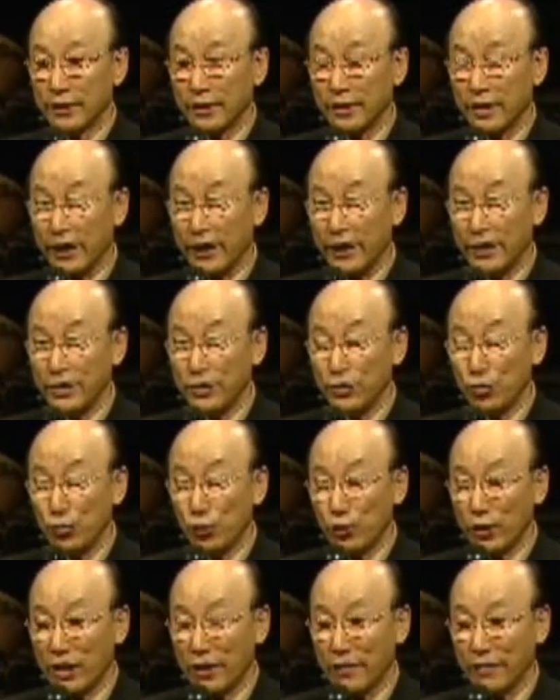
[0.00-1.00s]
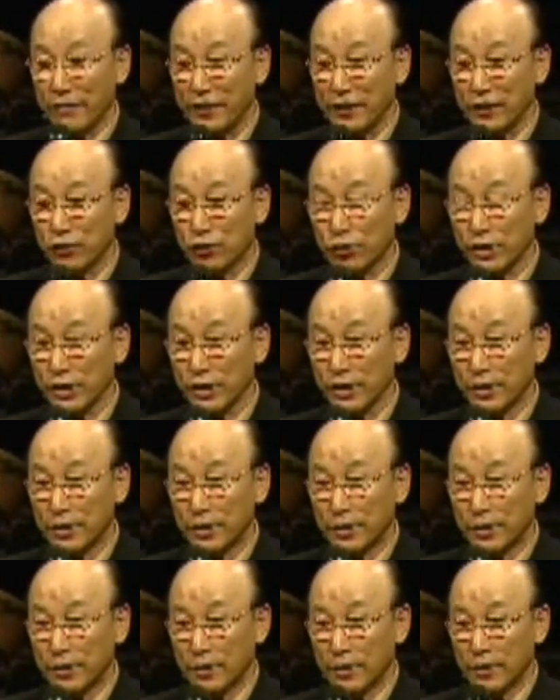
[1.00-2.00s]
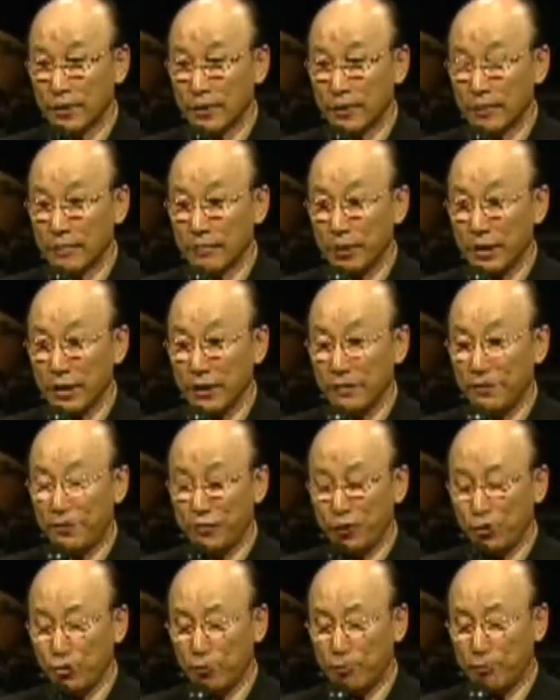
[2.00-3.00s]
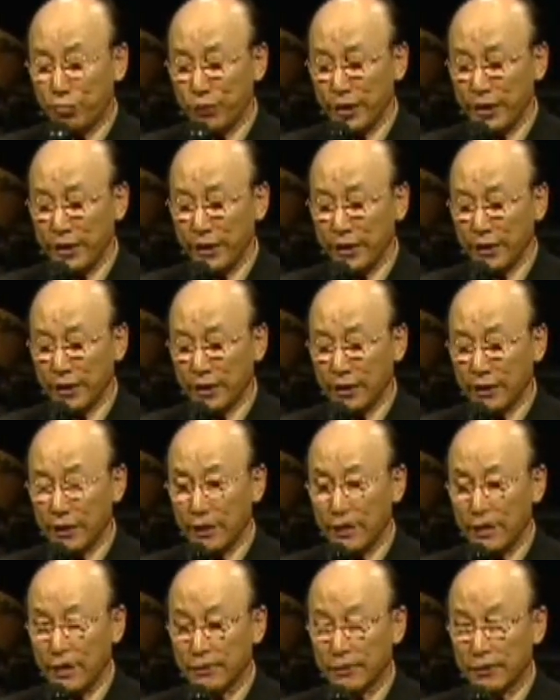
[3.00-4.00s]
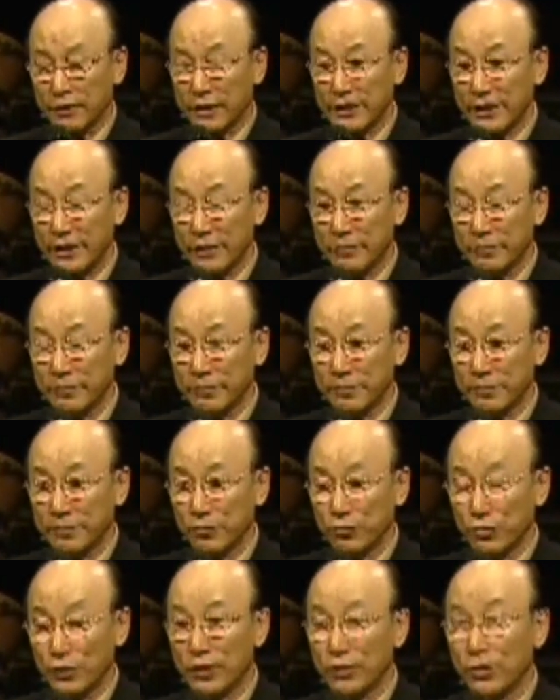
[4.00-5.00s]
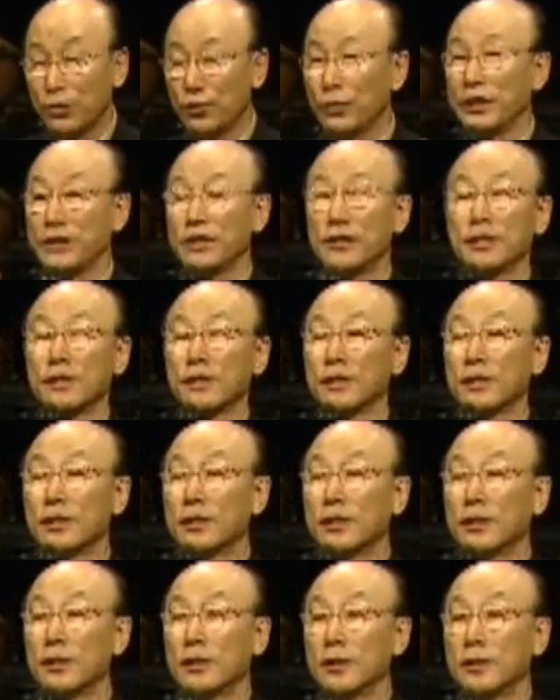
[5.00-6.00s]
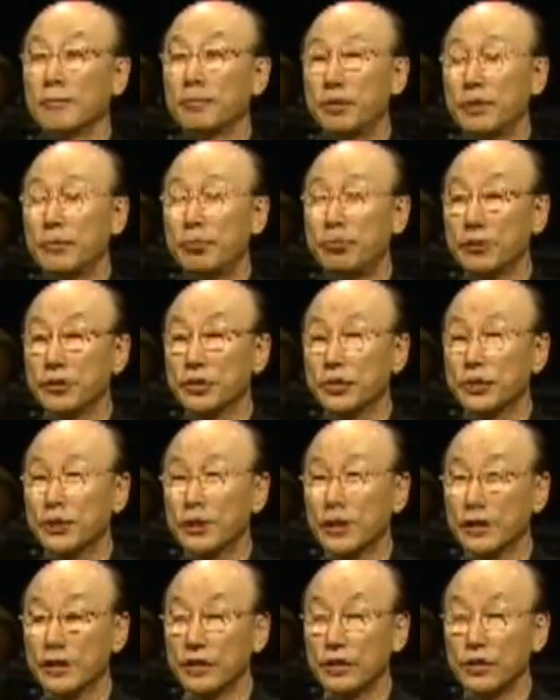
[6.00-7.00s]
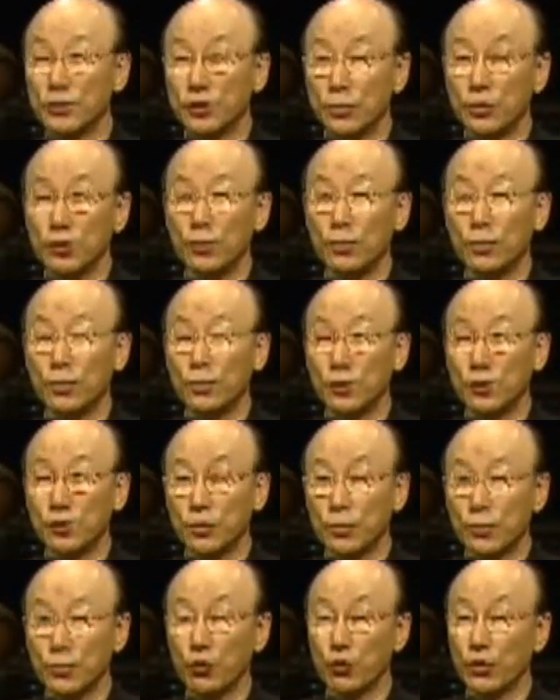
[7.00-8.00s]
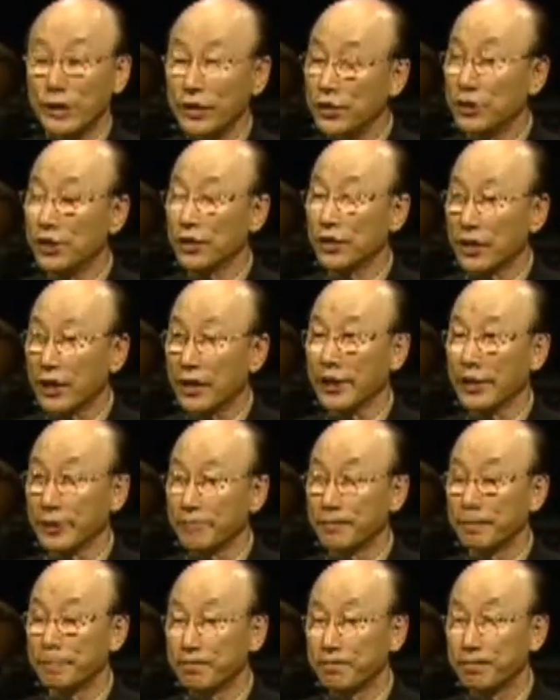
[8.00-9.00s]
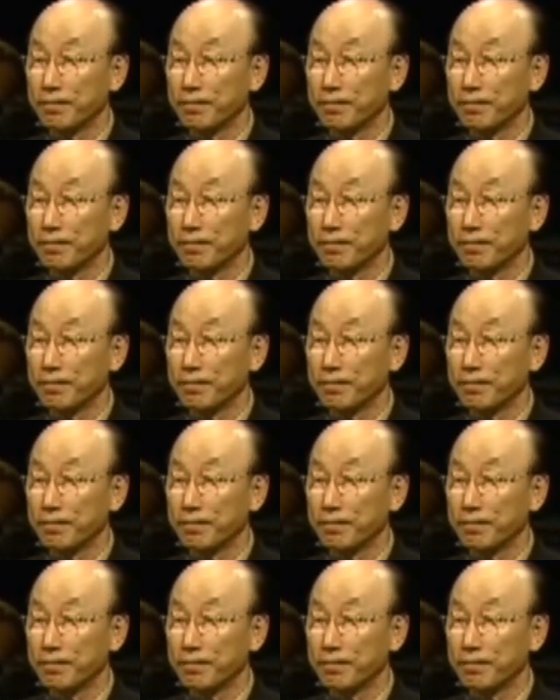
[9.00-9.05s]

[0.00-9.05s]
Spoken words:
Then you will have victory. But if you pray at random without knowing the purpose, then you would waste the time.